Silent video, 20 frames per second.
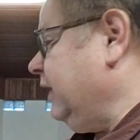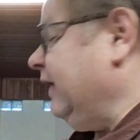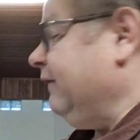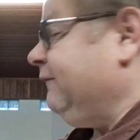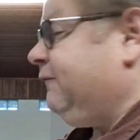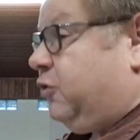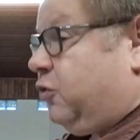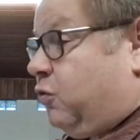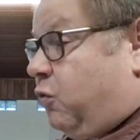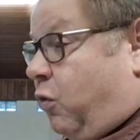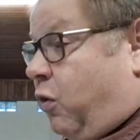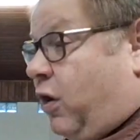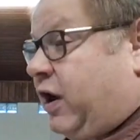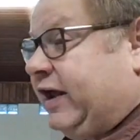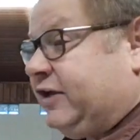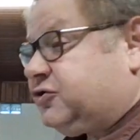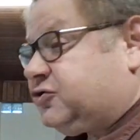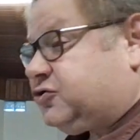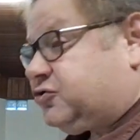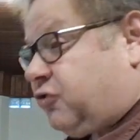If you
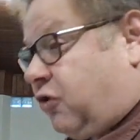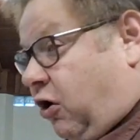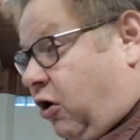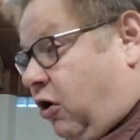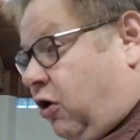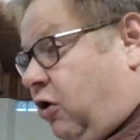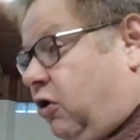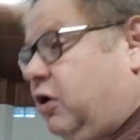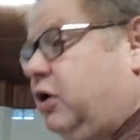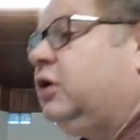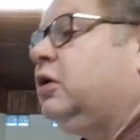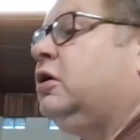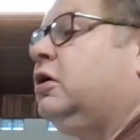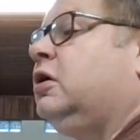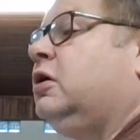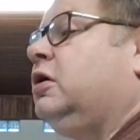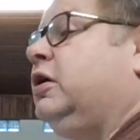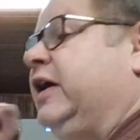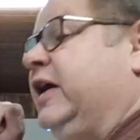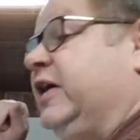want a strong,
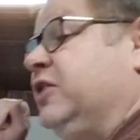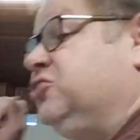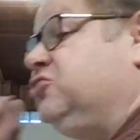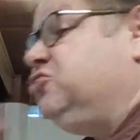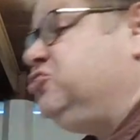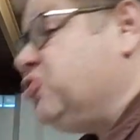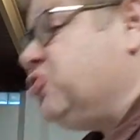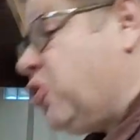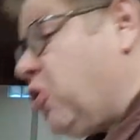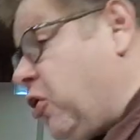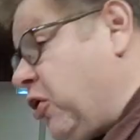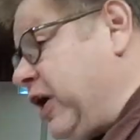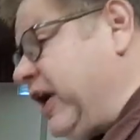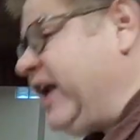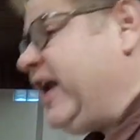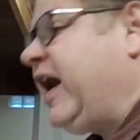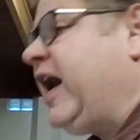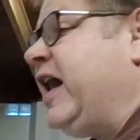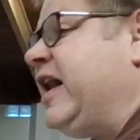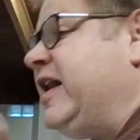
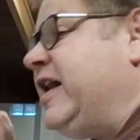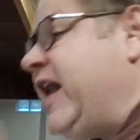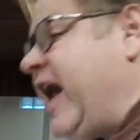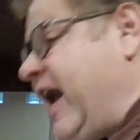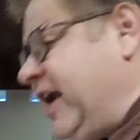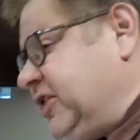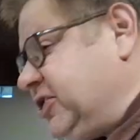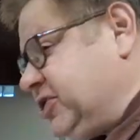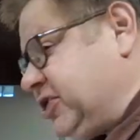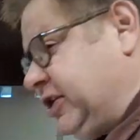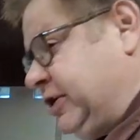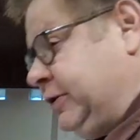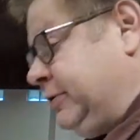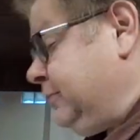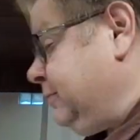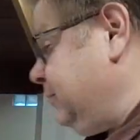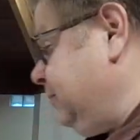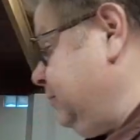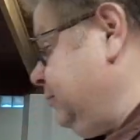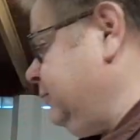enduring nation,
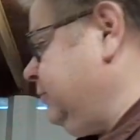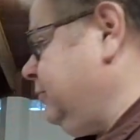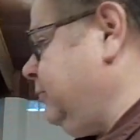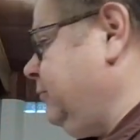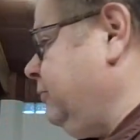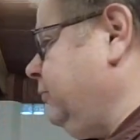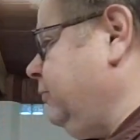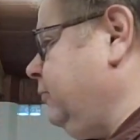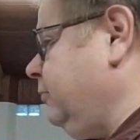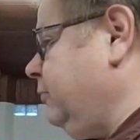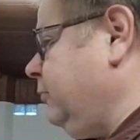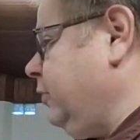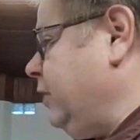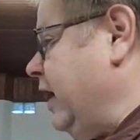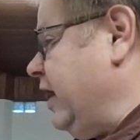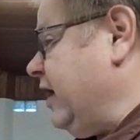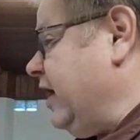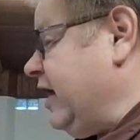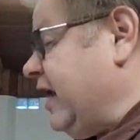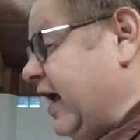
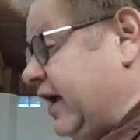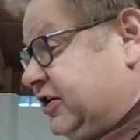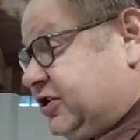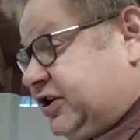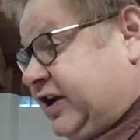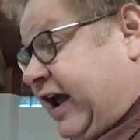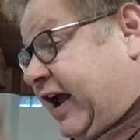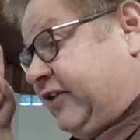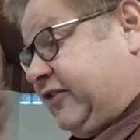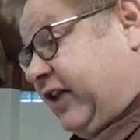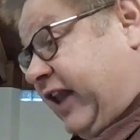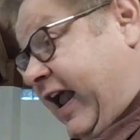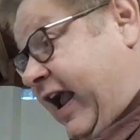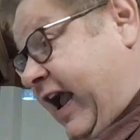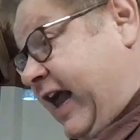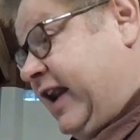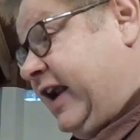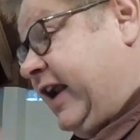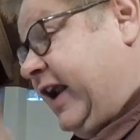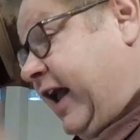and a nation has
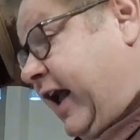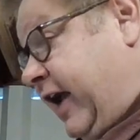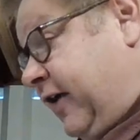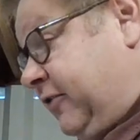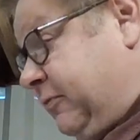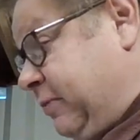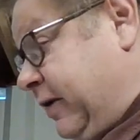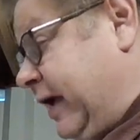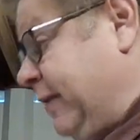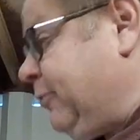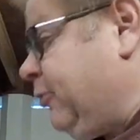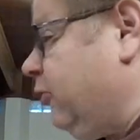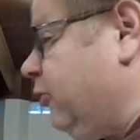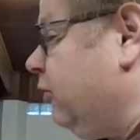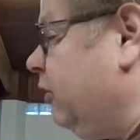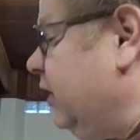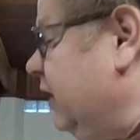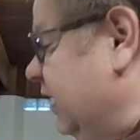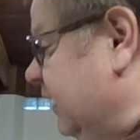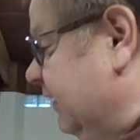land and it has
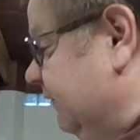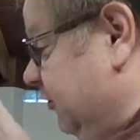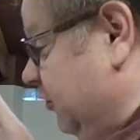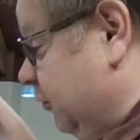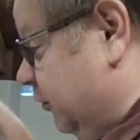people, if